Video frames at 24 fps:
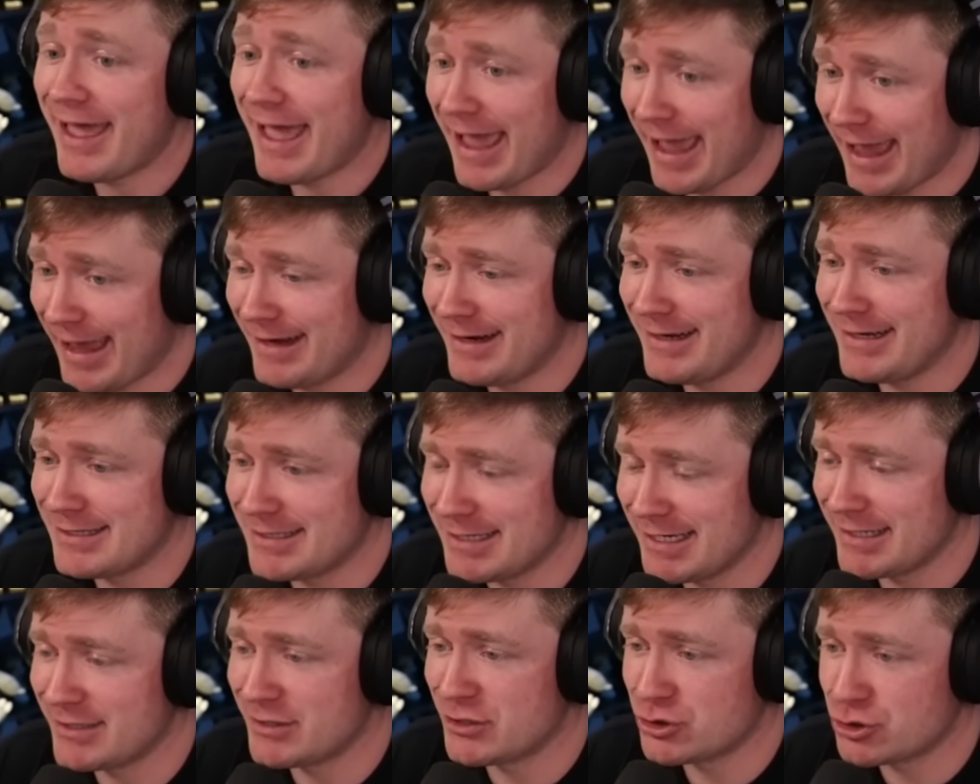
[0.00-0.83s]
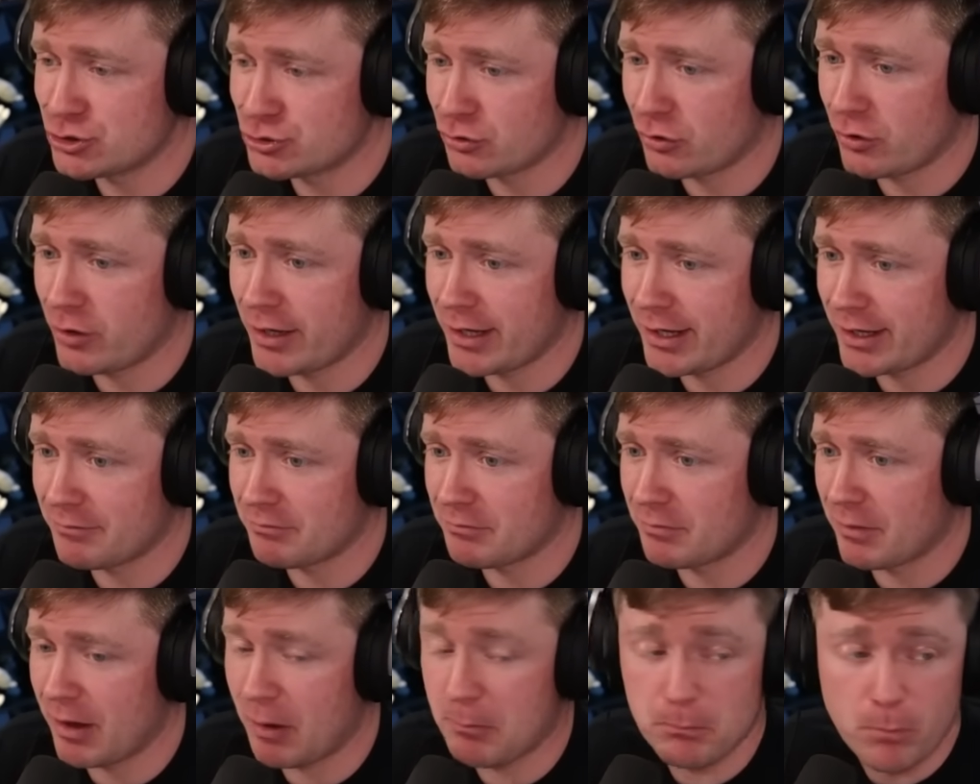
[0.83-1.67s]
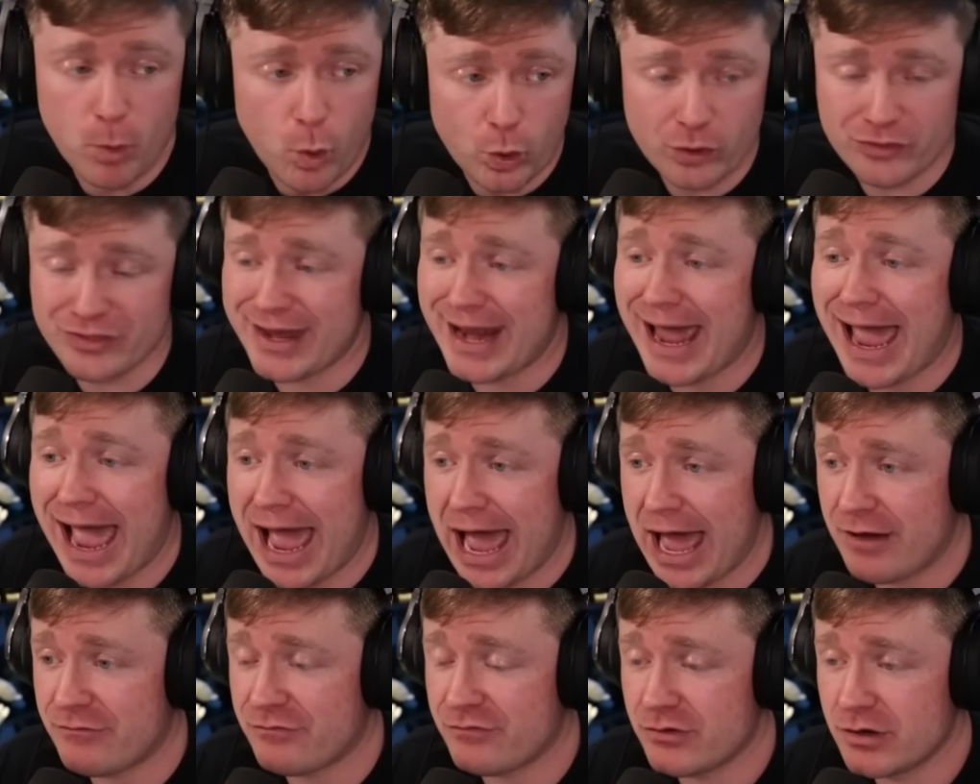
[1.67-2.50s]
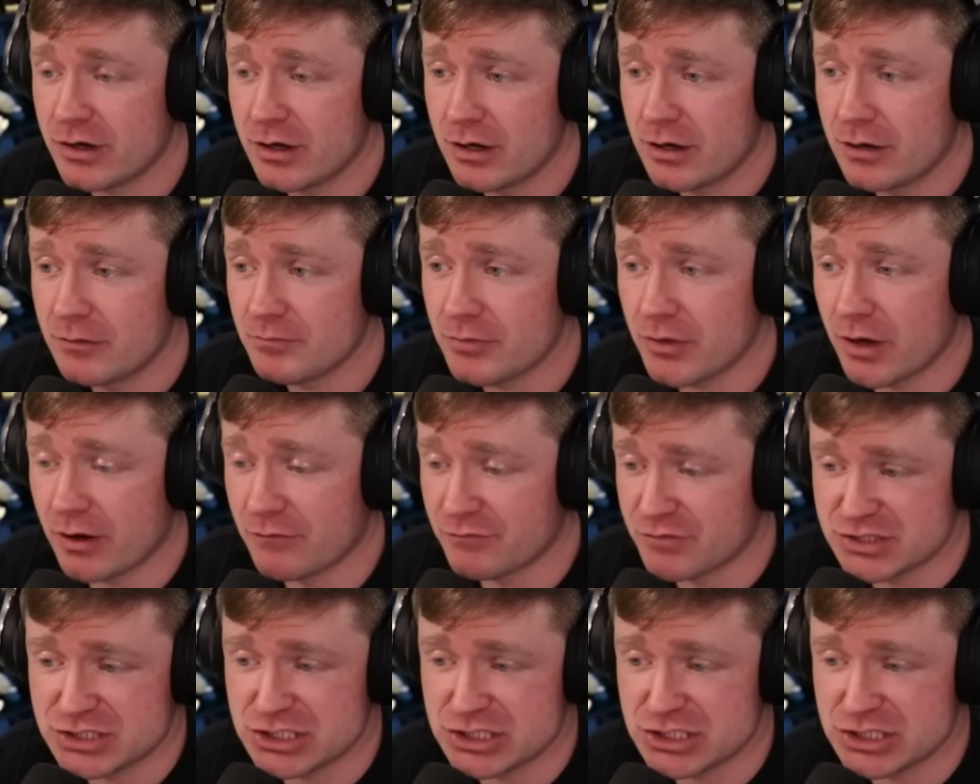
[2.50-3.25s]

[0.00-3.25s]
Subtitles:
And he did destroy more than half of the